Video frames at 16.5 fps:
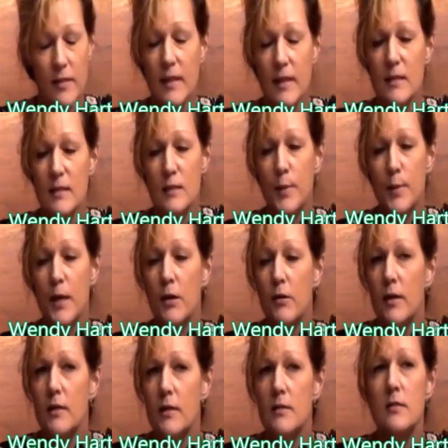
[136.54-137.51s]
These
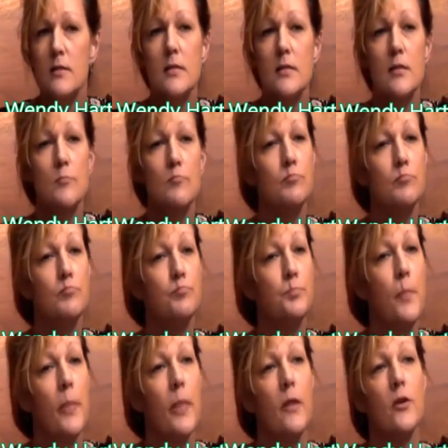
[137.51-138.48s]
parents
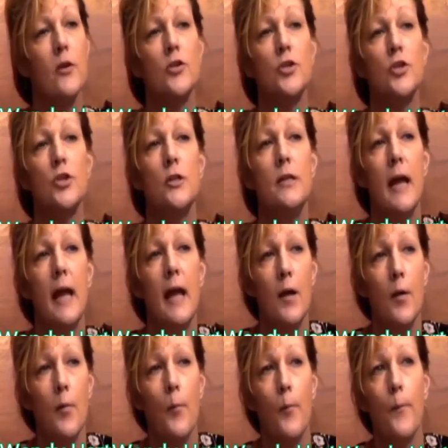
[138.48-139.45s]
should
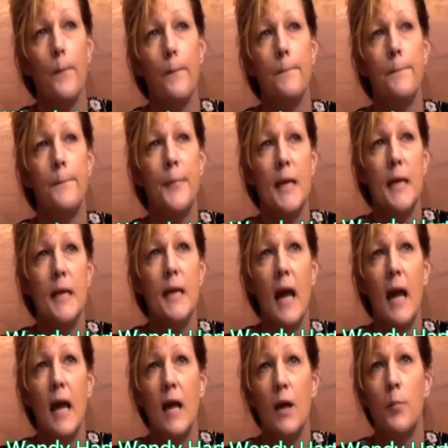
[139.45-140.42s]
be
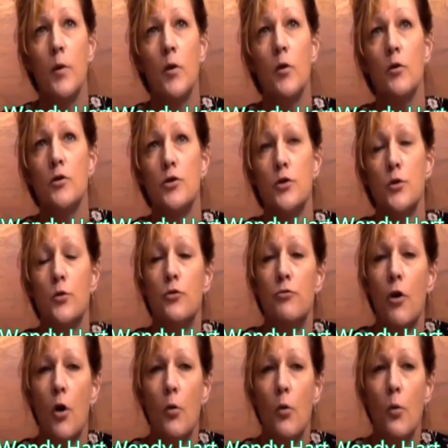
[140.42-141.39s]
able to
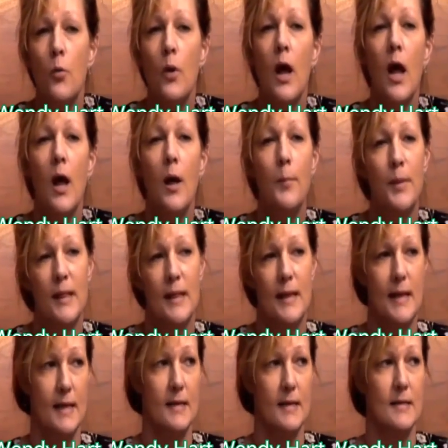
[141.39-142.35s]
grow a
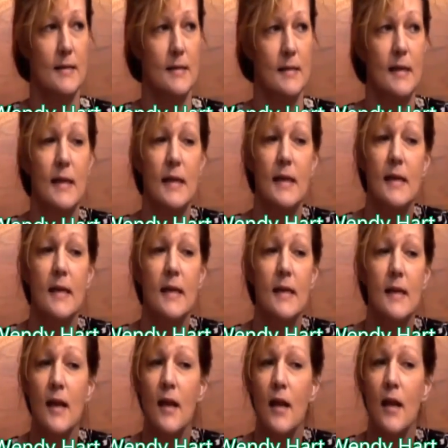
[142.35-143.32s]
plant
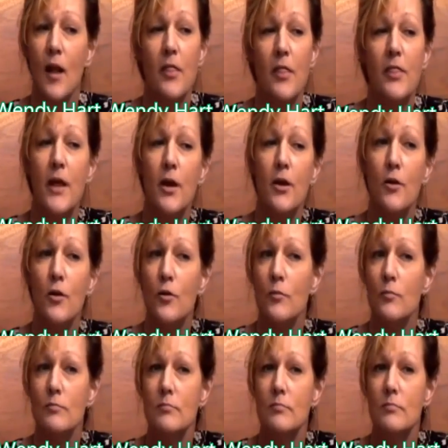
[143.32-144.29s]
in their
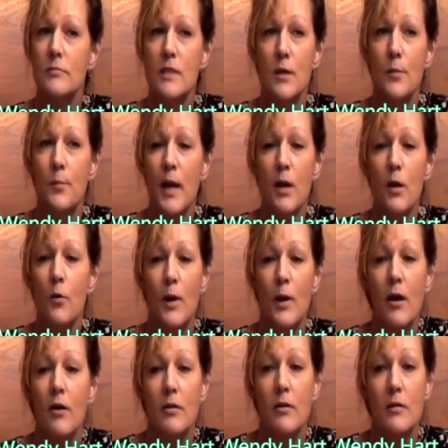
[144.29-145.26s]
tomato
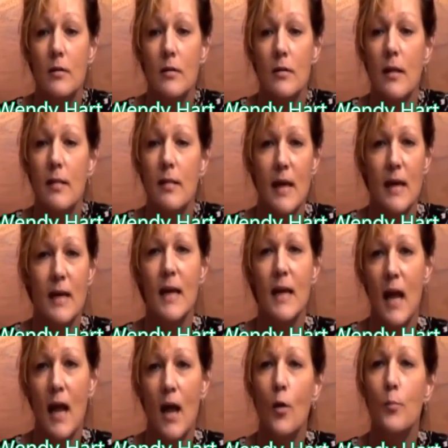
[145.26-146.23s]
garden that
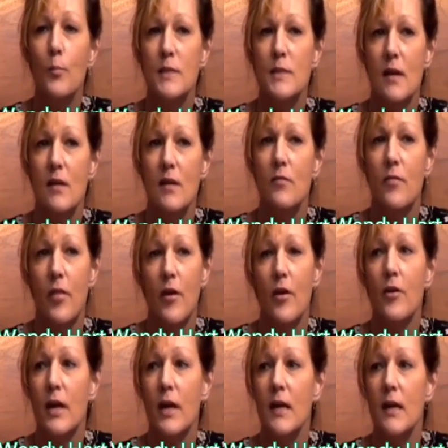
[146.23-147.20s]
can help save
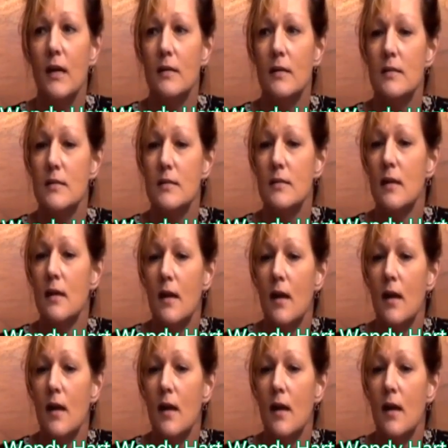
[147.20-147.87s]
their kids.